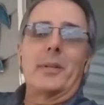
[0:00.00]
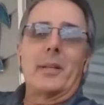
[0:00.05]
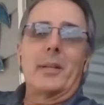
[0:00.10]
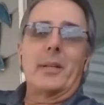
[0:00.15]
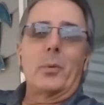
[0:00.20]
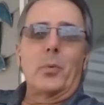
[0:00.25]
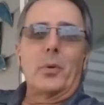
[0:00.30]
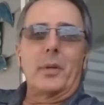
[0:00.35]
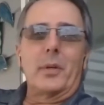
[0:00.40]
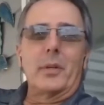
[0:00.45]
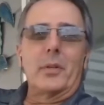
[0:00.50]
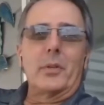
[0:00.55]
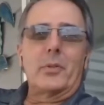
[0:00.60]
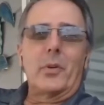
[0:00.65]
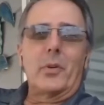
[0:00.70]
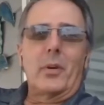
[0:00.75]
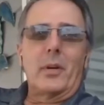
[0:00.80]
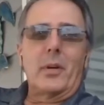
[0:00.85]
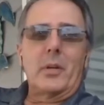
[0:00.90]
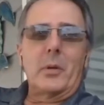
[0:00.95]
that we're going to
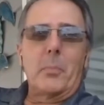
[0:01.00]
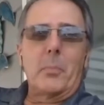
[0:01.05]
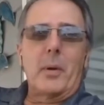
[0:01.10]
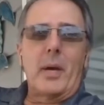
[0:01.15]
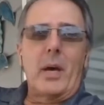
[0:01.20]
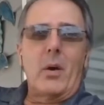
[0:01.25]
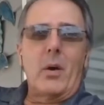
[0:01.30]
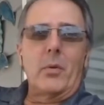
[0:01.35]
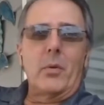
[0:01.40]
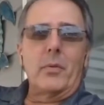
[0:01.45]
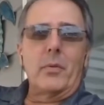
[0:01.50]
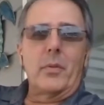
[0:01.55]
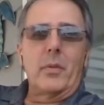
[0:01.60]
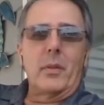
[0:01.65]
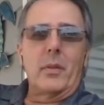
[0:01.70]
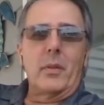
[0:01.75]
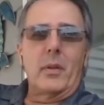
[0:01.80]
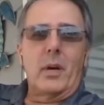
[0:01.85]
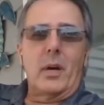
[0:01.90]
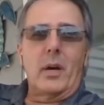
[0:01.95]
talk about
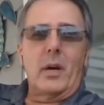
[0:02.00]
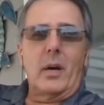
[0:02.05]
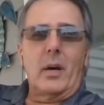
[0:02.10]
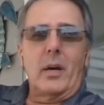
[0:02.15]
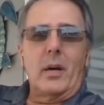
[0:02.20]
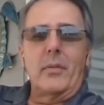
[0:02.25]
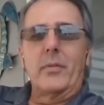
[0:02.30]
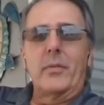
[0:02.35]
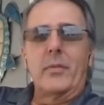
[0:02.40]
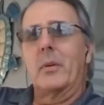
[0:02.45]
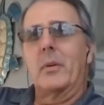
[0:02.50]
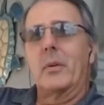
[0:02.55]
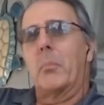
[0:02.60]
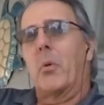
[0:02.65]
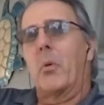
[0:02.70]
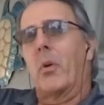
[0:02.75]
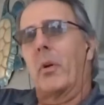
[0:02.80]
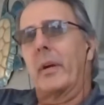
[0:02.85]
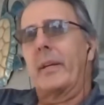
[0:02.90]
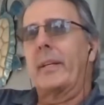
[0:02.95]
the
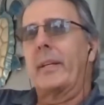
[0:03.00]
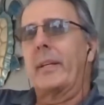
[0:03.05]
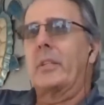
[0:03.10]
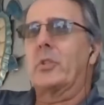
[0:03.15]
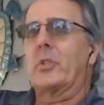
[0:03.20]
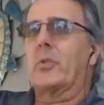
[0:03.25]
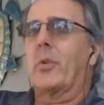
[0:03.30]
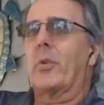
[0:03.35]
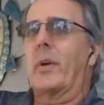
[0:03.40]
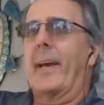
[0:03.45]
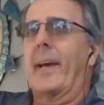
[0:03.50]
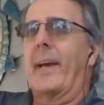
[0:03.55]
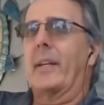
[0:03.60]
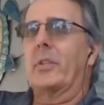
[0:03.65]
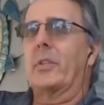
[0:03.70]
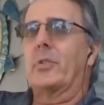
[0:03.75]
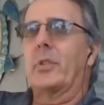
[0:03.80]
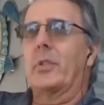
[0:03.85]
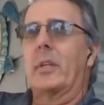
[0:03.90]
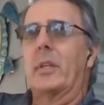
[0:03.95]
marketing
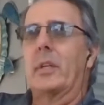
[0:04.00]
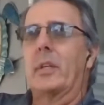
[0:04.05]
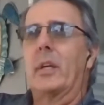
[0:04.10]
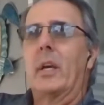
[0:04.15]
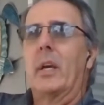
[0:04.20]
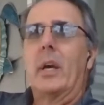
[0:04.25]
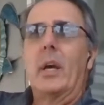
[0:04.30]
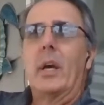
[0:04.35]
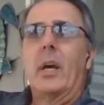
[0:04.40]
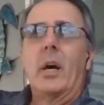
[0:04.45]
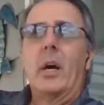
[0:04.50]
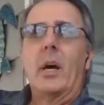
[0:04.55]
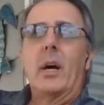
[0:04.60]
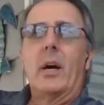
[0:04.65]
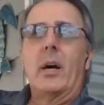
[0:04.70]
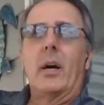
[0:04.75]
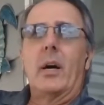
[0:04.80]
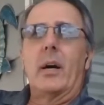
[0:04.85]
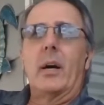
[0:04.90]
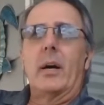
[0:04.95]
strategy.
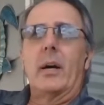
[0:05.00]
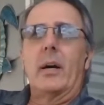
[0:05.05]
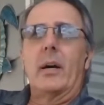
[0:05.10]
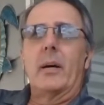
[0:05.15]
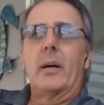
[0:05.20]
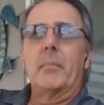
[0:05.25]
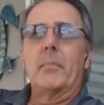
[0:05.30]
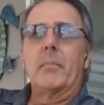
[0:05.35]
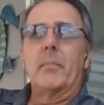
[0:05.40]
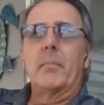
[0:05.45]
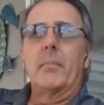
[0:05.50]
While